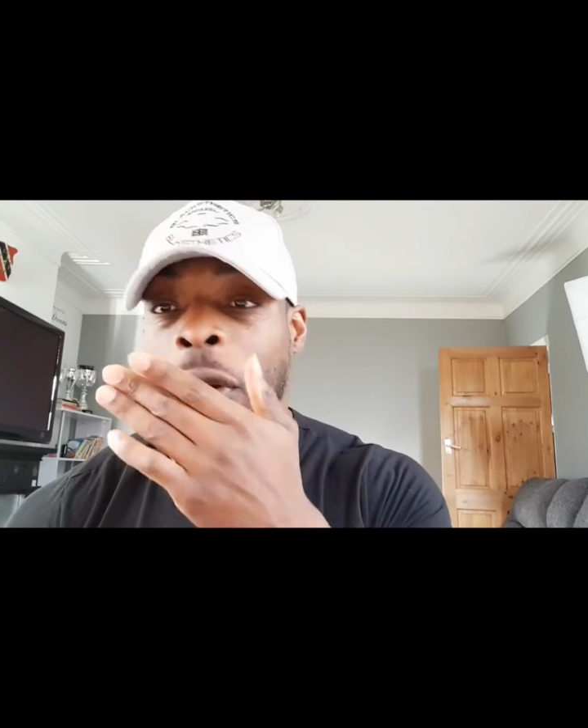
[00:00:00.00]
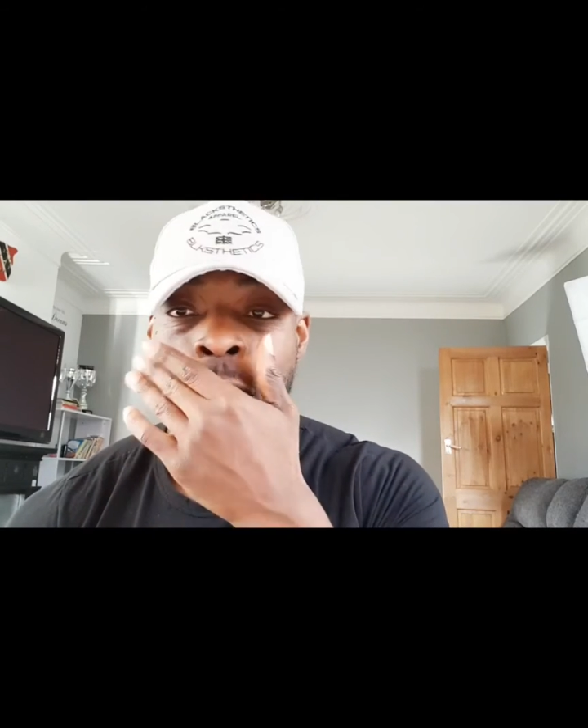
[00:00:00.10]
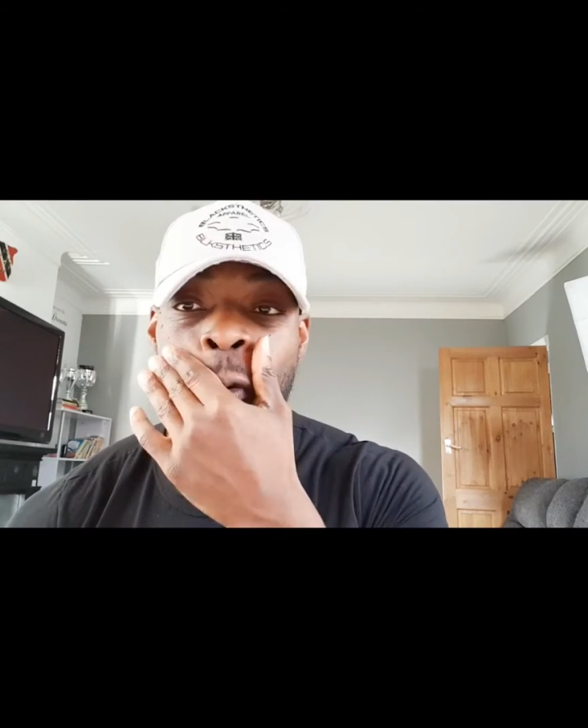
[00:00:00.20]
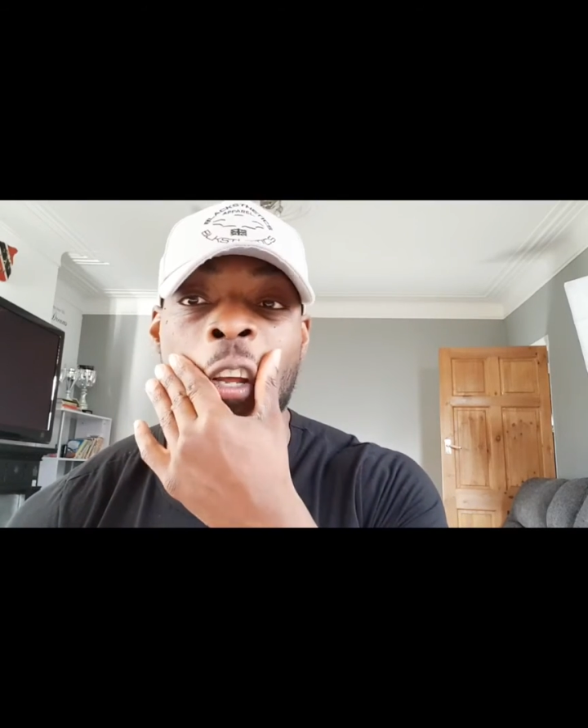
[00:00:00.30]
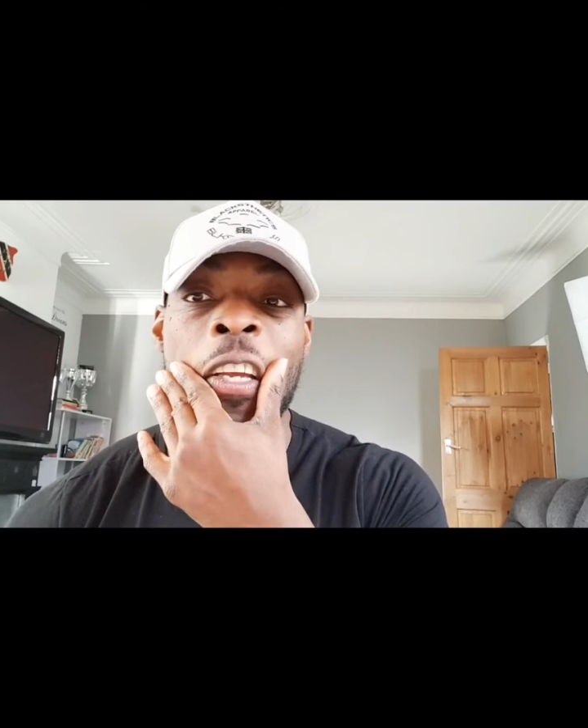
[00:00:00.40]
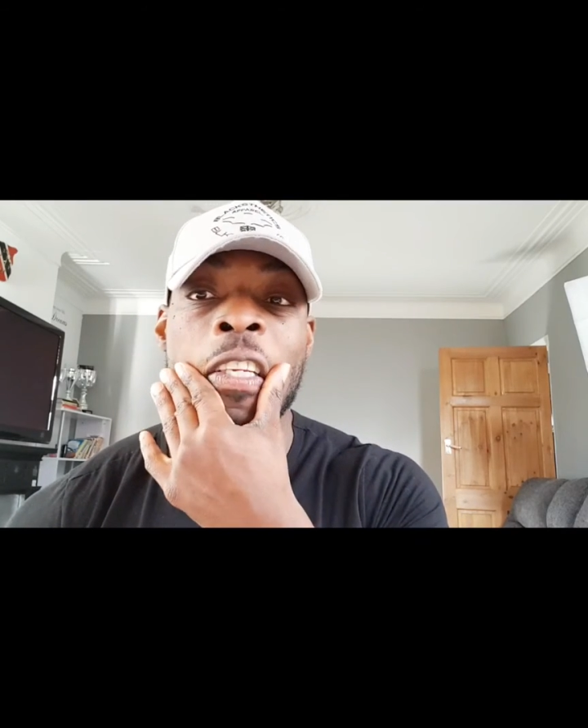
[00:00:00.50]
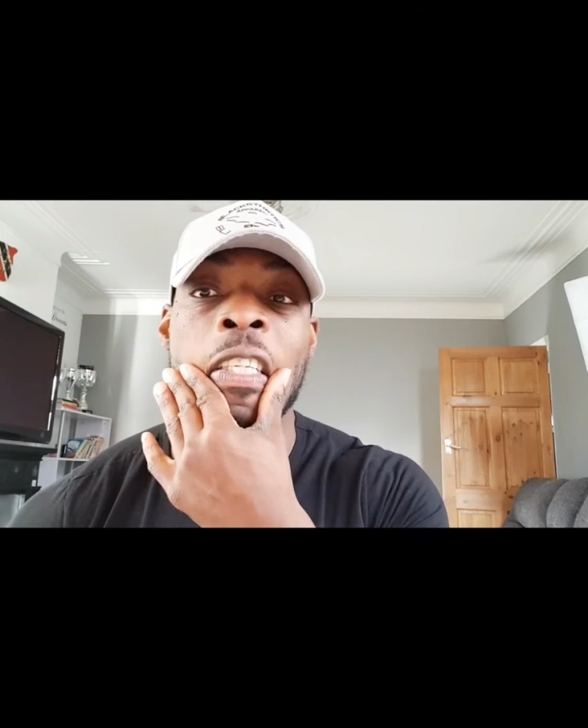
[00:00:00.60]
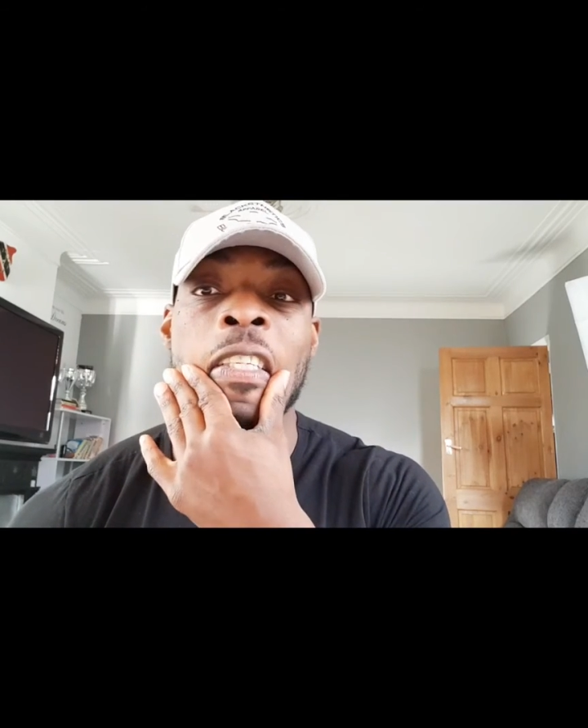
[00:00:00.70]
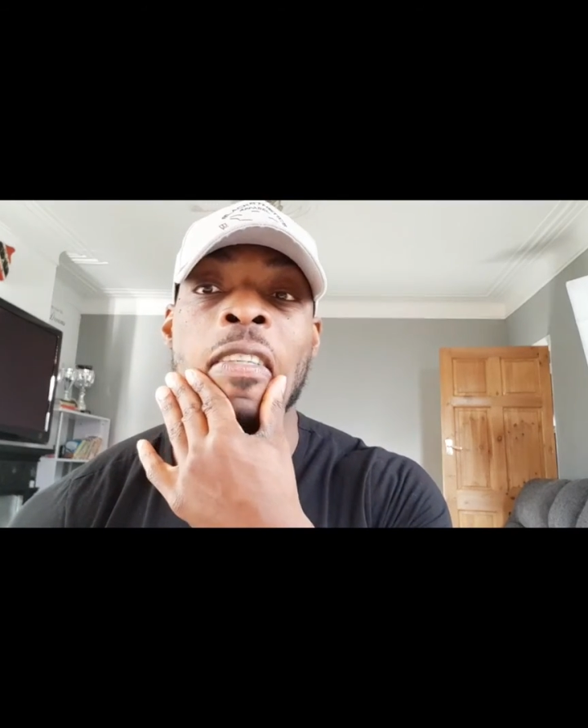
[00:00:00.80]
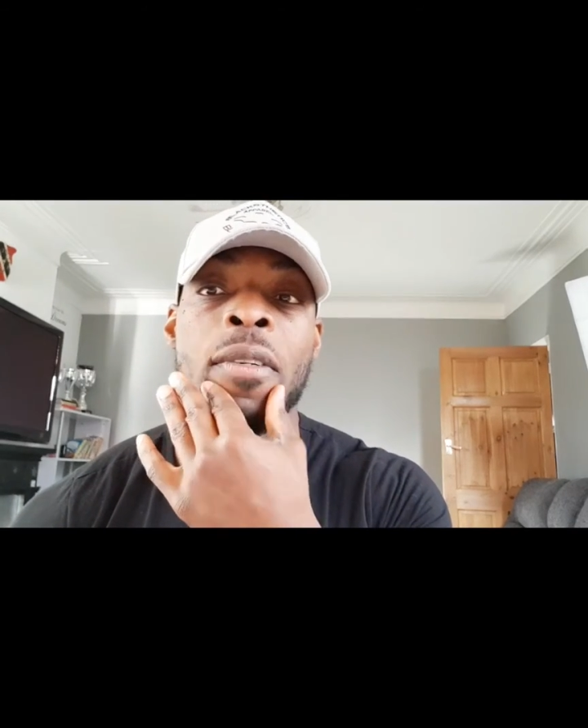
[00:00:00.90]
it's released,